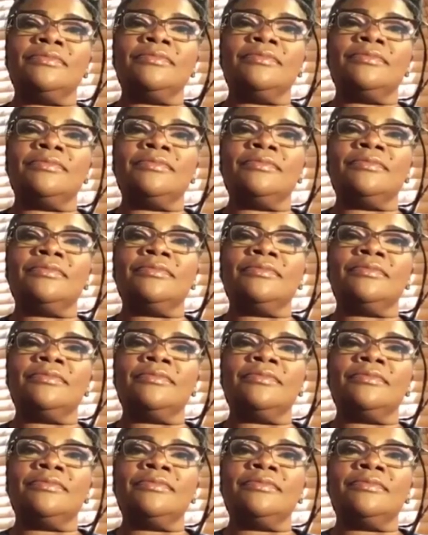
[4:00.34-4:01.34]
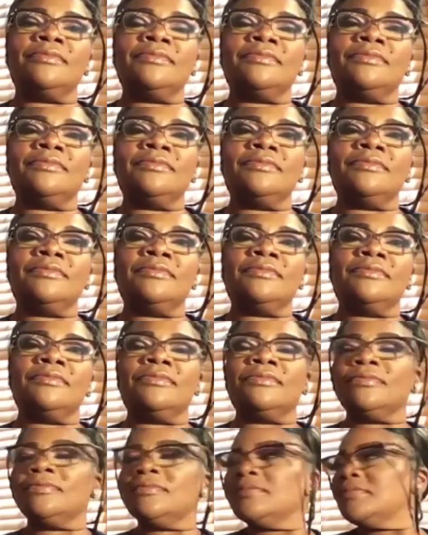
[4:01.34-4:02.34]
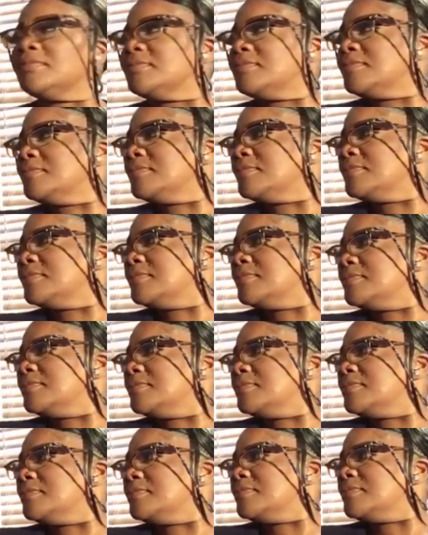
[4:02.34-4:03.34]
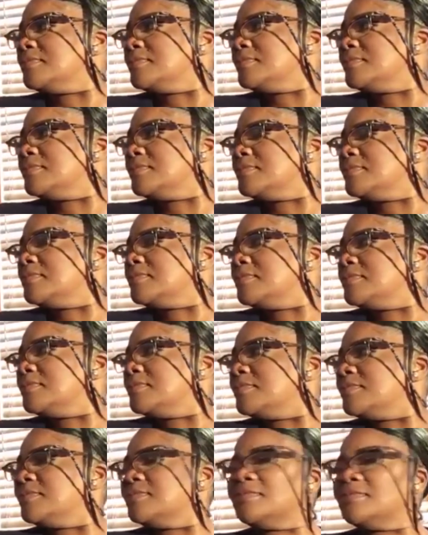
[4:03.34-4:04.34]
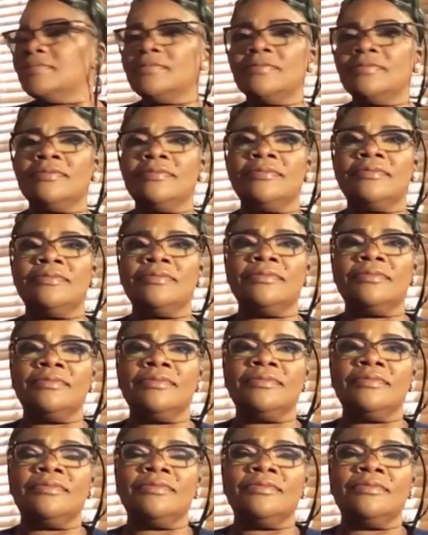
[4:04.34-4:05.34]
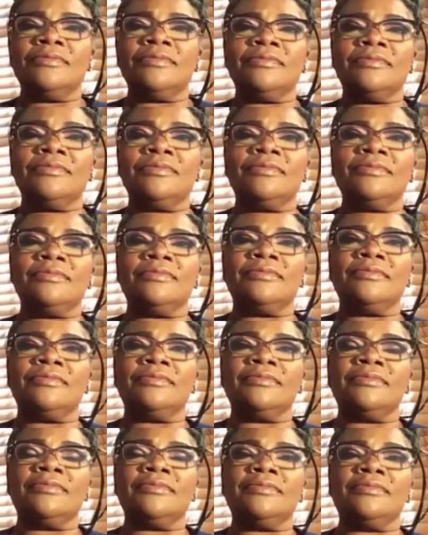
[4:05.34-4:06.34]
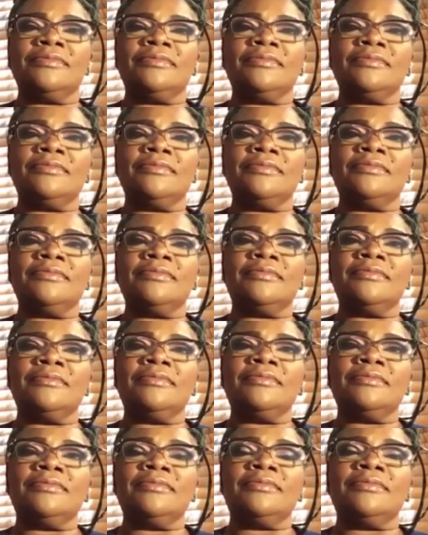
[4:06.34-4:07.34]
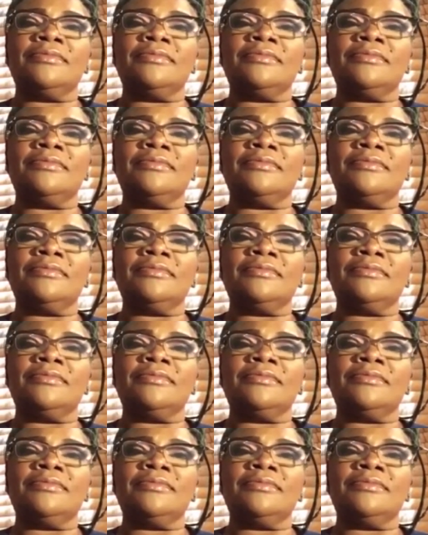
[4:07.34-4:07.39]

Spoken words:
This person isn't speaking.